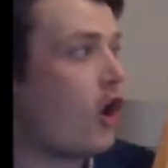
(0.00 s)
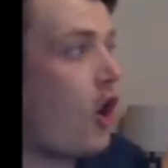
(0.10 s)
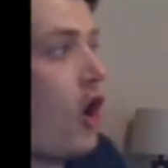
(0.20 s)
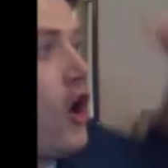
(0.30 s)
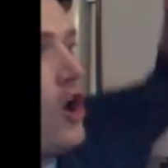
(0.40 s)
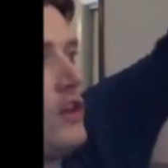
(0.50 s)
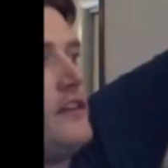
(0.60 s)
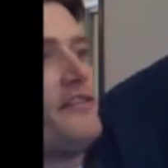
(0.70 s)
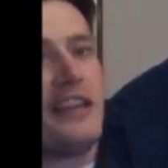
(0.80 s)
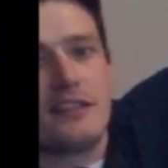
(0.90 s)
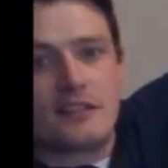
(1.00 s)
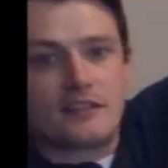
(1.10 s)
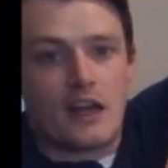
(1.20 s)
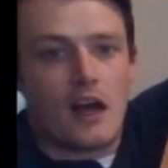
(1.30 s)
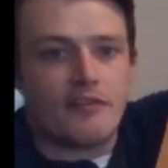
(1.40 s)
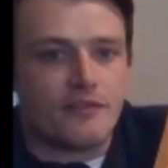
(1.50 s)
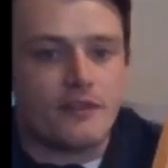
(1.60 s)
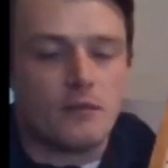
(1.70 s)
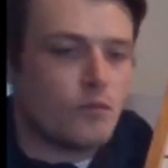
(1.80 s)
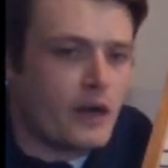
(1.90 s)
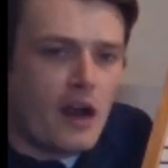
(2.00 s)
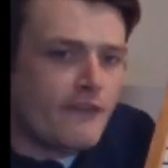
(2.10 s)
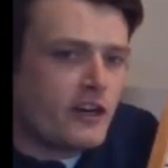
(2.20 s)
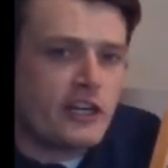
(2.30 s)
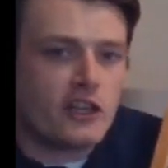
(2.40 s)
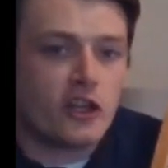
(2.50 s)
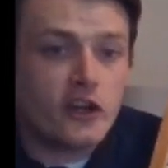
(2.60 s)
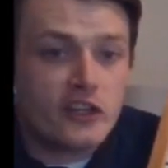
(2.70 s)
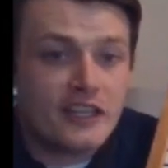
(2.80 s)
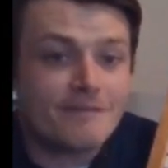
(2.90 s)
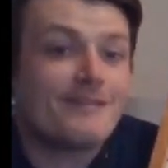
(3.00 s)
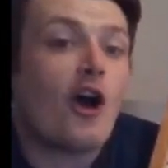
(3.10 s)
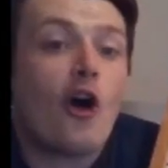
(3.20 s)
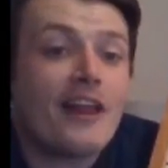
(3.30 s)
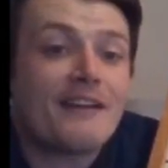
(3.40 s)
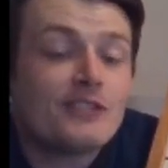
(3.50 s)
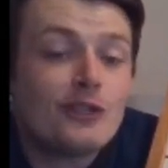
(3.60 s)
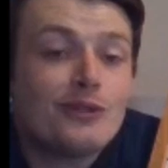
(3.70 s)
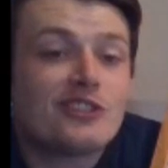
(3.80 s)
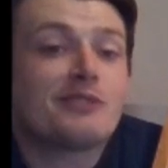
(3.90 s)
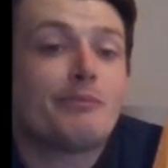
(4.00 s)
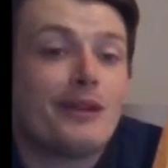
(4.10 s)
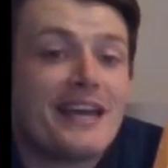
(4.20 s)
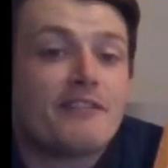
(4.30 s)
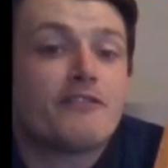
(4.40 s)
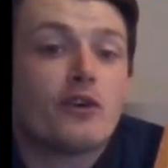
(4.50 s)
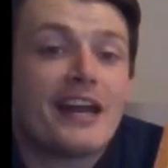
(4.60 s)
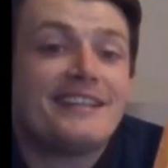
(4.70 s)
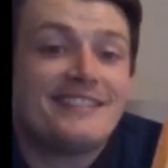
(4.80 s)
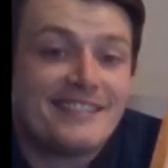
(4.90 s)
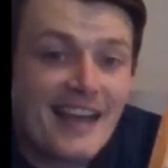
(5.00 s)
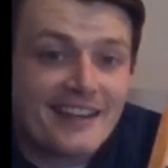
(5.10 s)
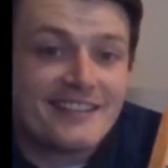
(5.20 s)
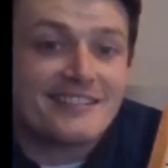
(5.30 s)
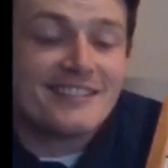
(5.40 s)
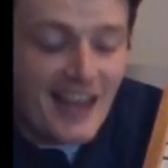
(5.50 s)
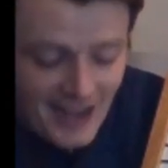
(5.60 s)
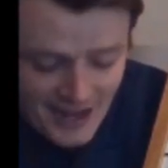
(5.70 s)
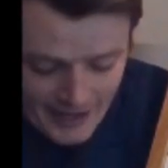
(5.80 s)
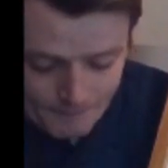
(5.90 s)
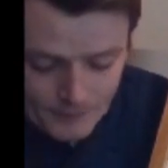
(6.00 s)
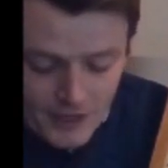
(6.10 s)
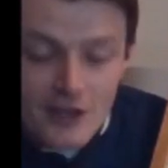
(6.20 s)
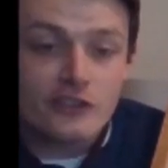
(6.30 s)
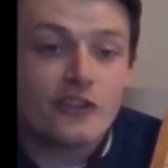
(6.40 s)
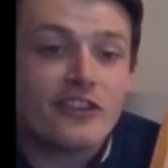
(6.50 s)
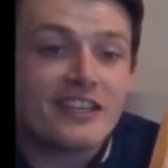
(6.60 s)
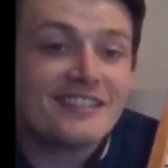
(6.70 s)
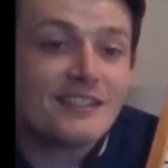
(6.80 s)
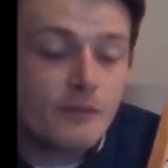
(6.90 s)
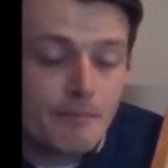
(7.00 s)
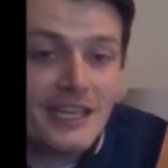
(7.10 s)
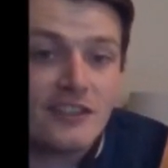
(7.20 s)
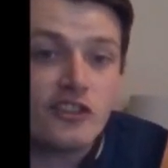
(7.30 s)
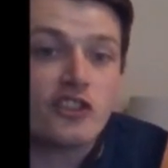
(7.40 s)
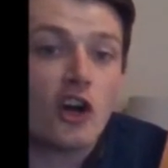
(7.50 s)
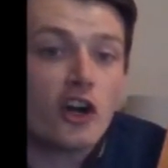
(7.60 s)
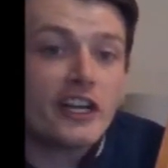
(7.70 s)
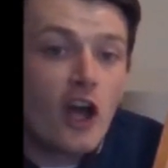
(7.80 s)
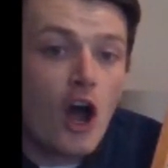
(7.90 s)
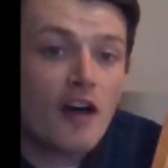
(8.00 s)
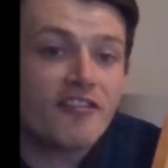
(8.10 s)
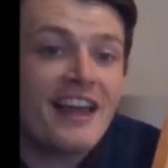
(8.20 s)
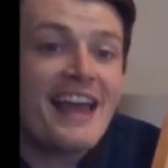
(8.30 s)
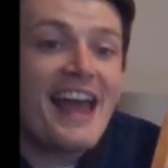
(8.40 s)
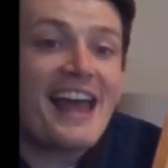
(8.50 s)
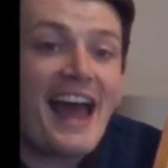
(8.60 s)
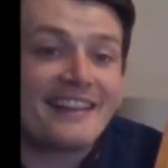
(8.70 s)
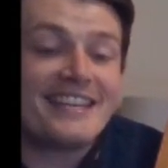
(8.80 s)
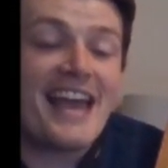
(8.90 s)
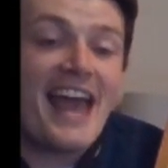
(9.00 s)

all of this stuff when I've already learned it. All I have to do is just play it for a second time. So this is me starting off at the